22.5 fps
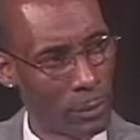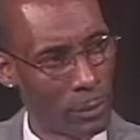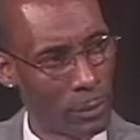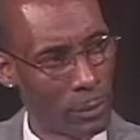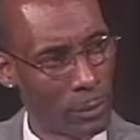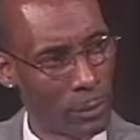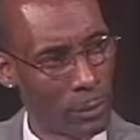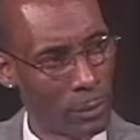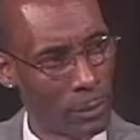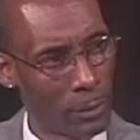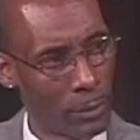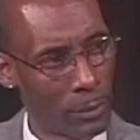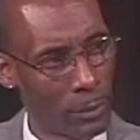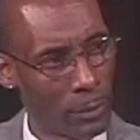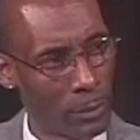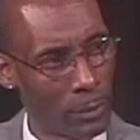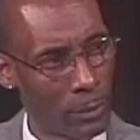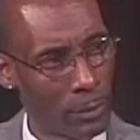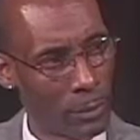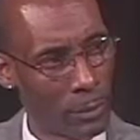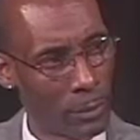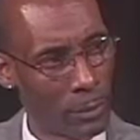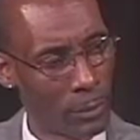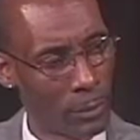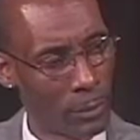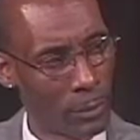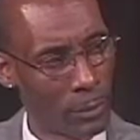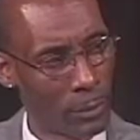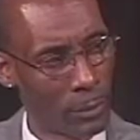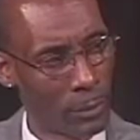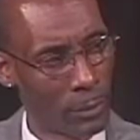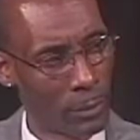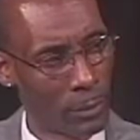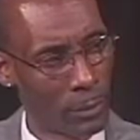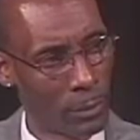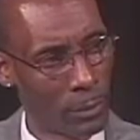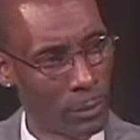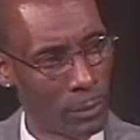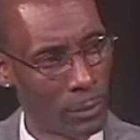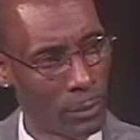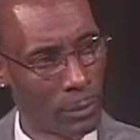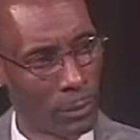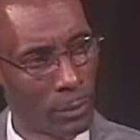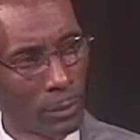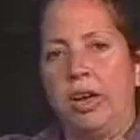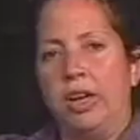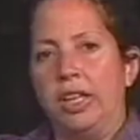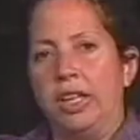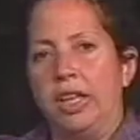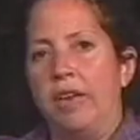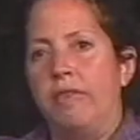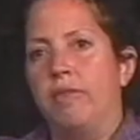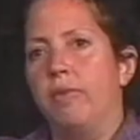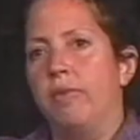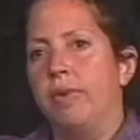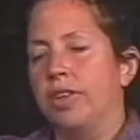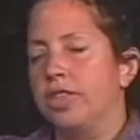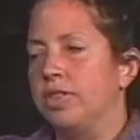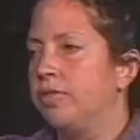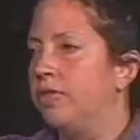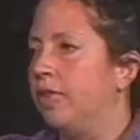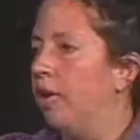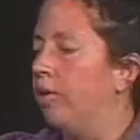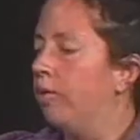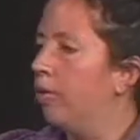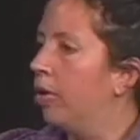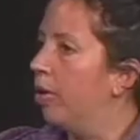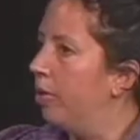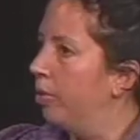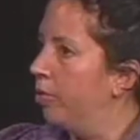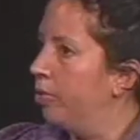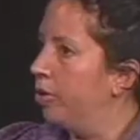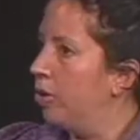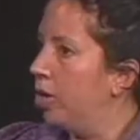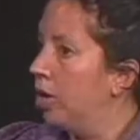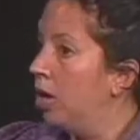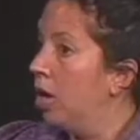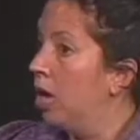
from what I recall, there was 2 visits at 111 Westfall Road,